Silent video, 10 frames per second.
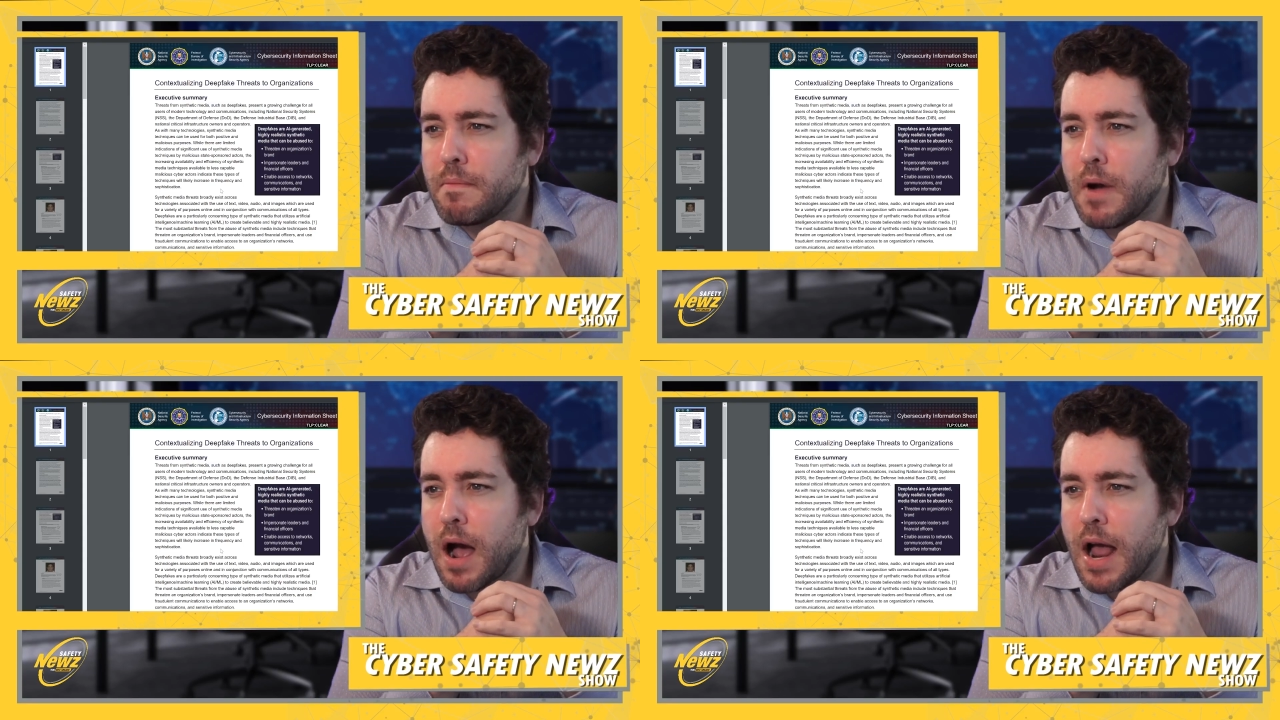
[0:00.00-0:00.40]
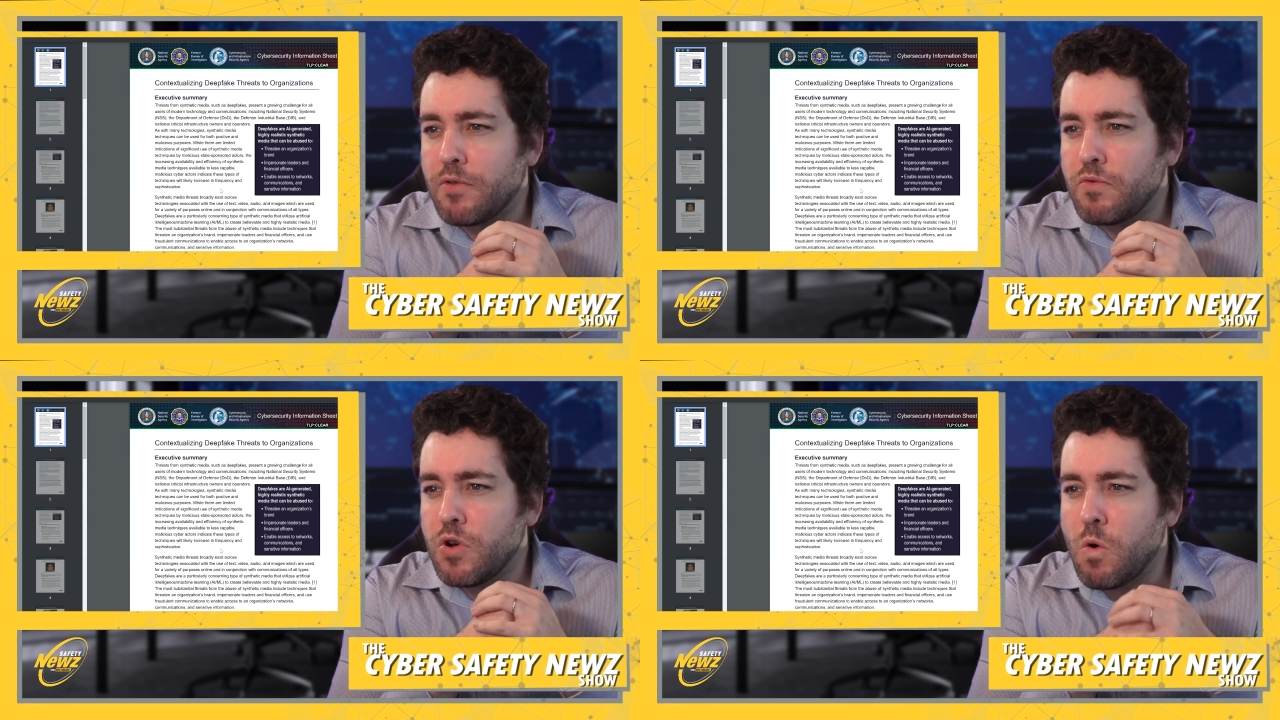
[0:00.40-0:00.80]
I
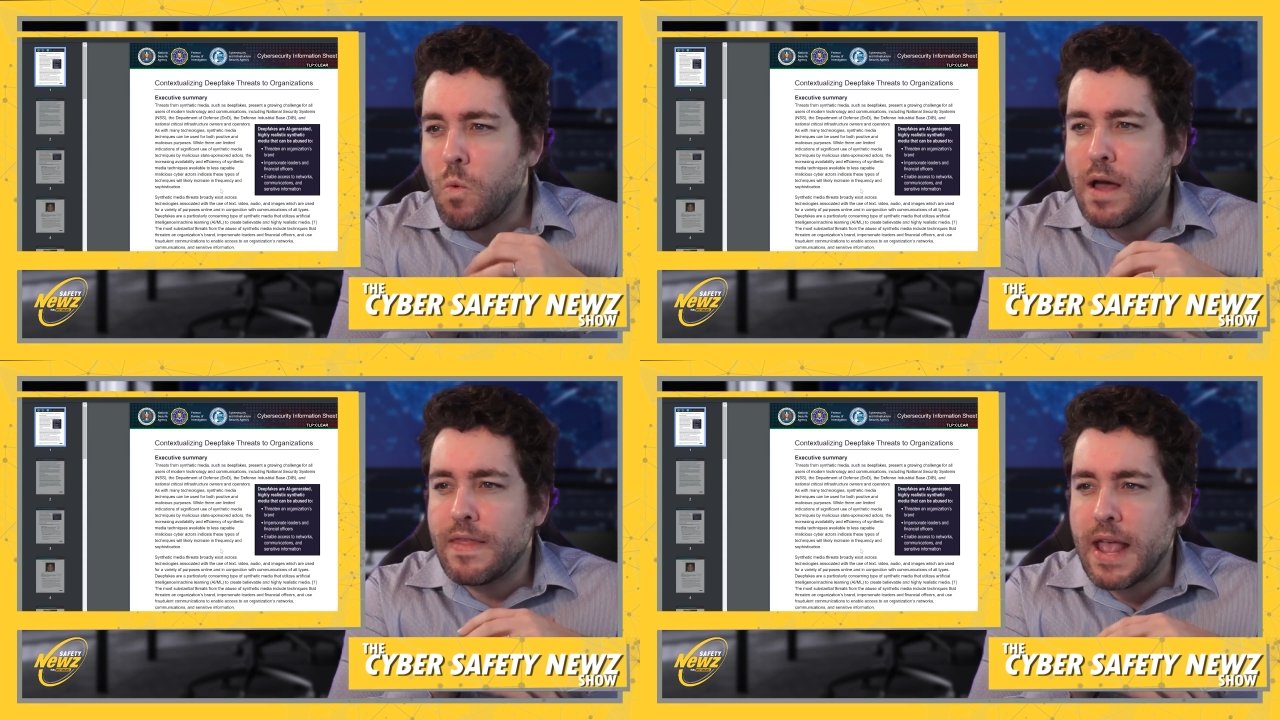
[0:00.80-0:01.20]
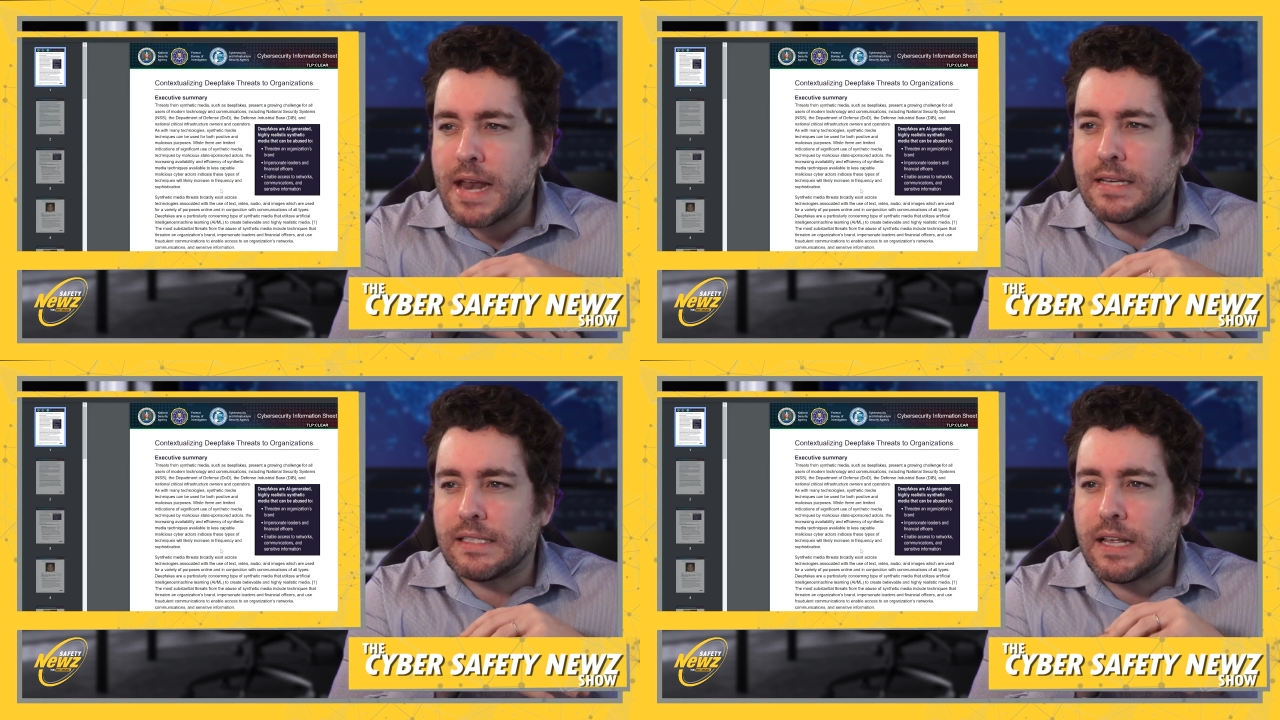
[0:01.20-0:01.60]
don't know why they
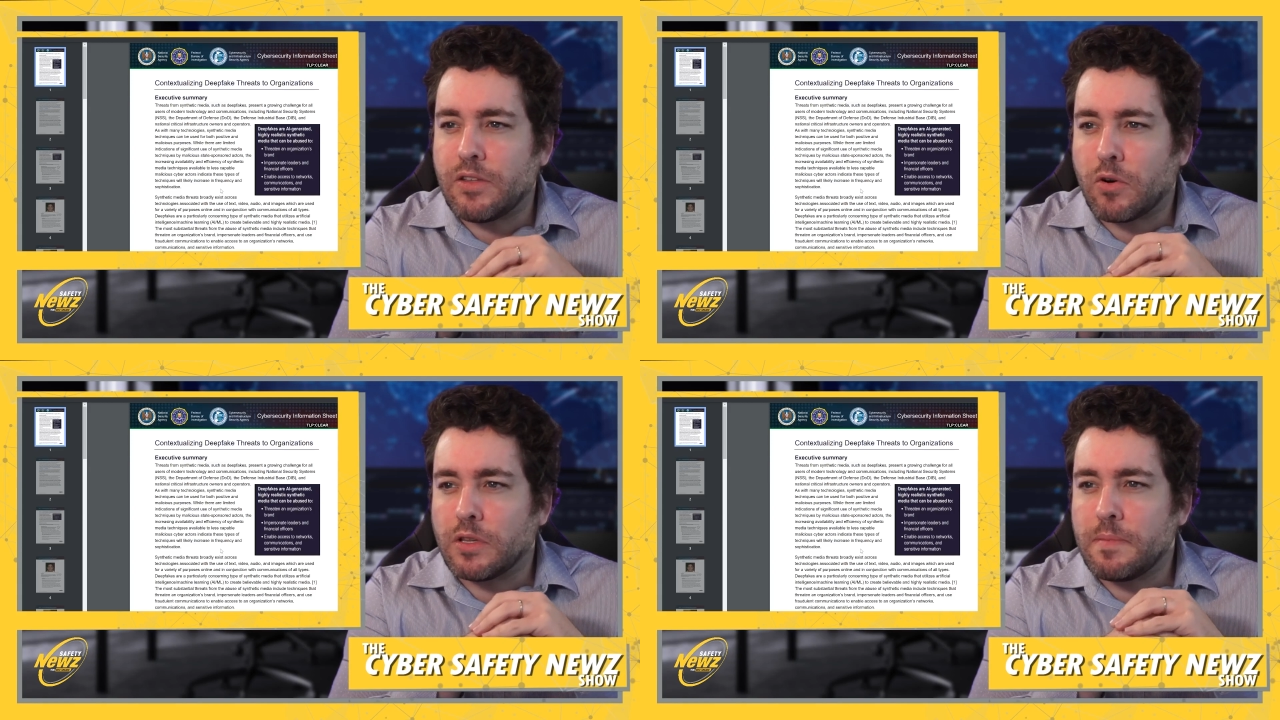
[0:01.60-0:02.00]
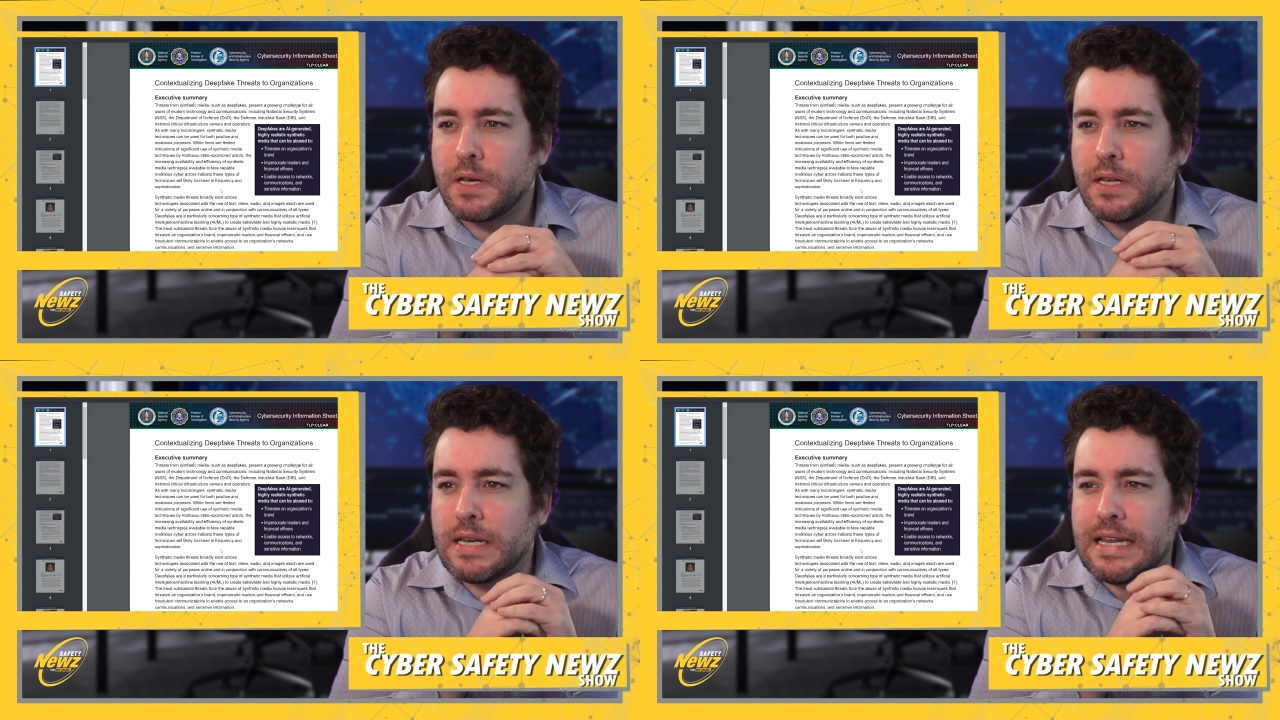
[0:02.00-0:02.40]
had to say there are
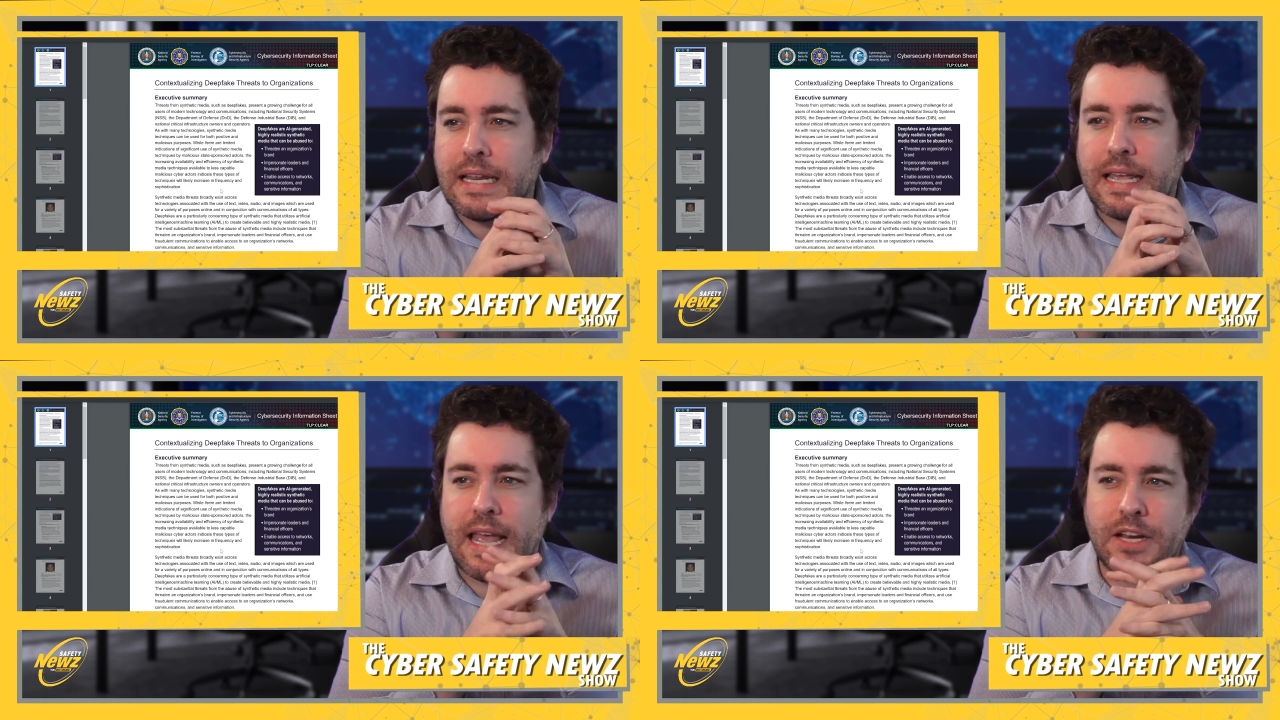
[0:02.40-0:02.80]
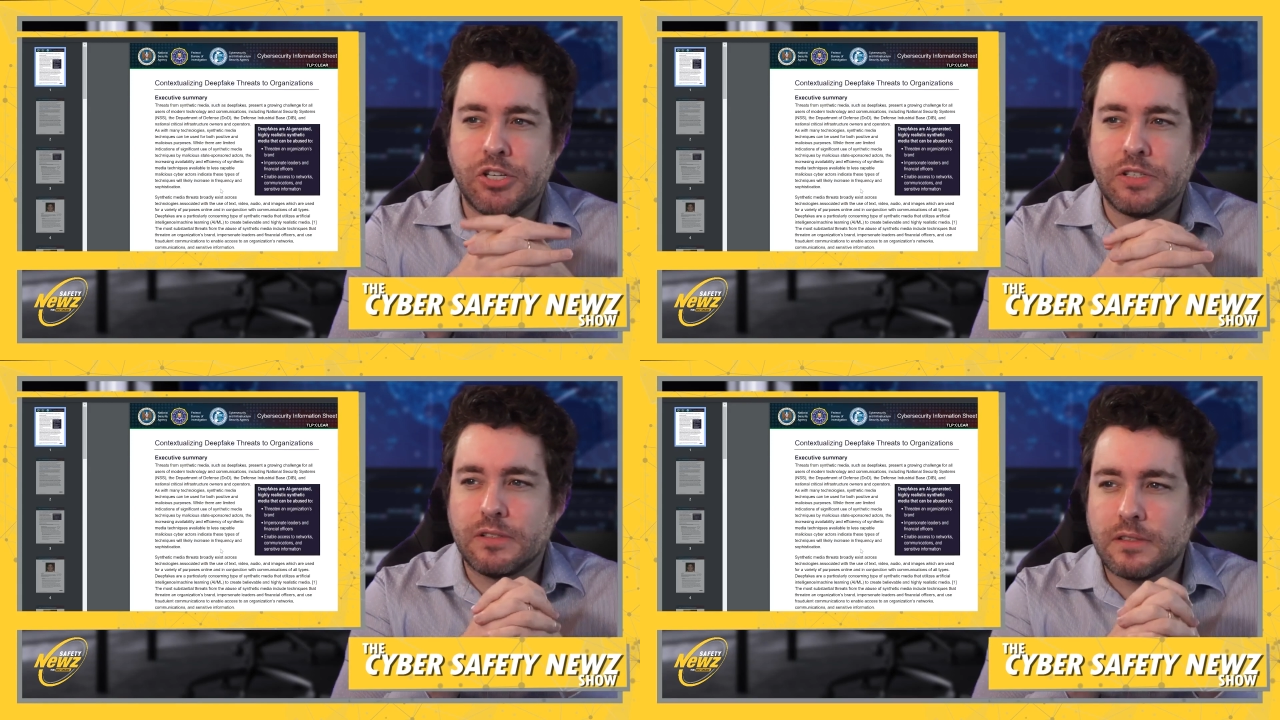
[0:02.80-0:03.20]
limited
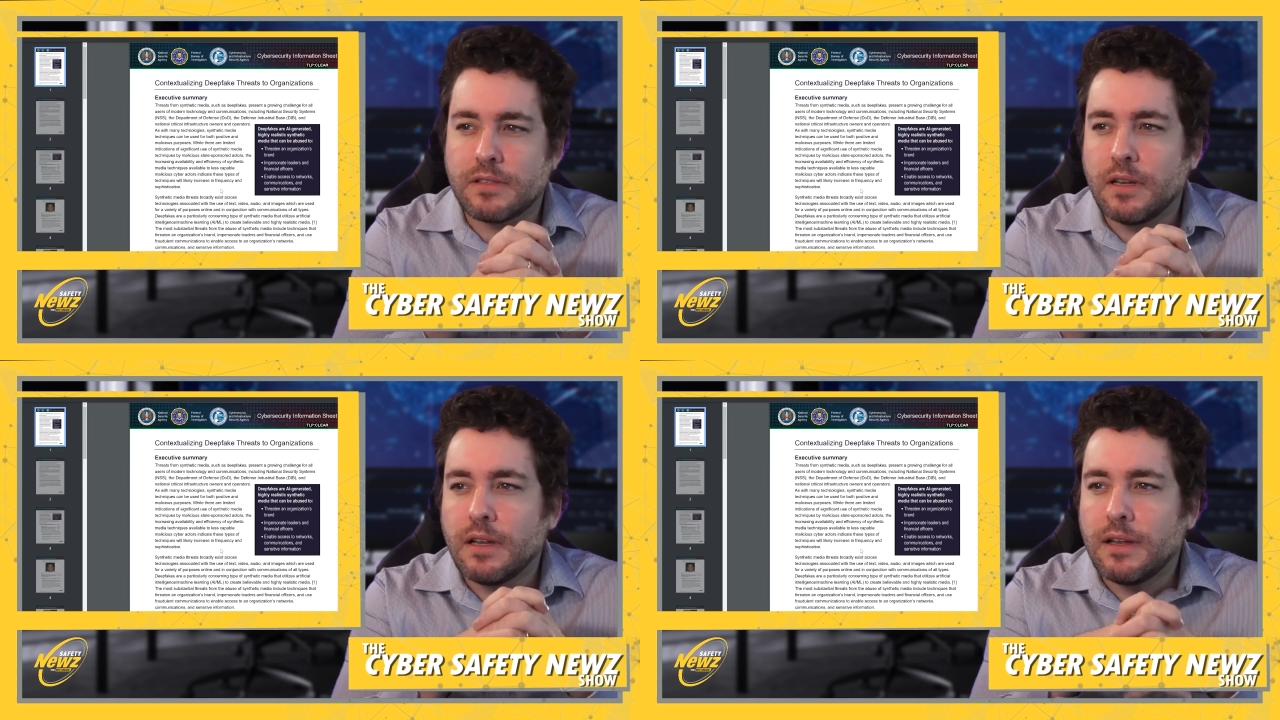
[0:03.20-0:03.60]
indications